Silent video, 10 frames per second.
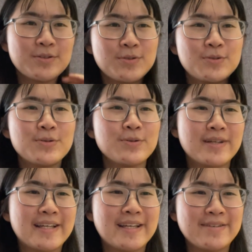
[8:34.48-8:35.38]
to
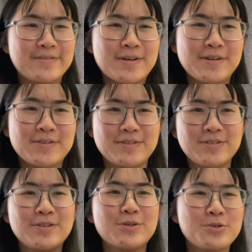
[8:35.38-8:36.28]
give,
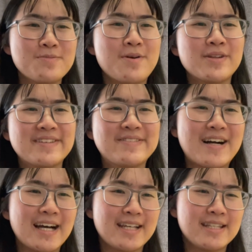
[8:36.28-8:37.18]
you know, to
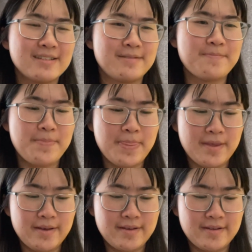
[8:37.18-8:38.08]
modify the
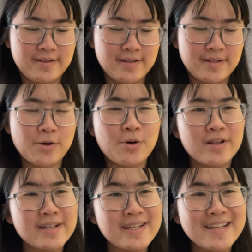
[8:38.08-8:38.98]

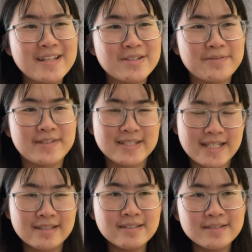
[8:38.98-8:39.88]
quality of the
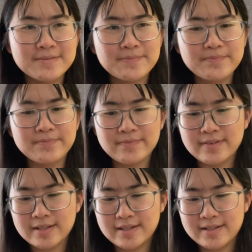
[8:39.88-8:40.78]
sound.
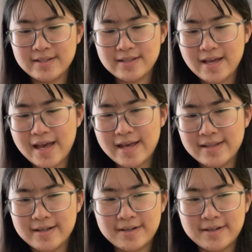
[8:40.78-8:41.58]
And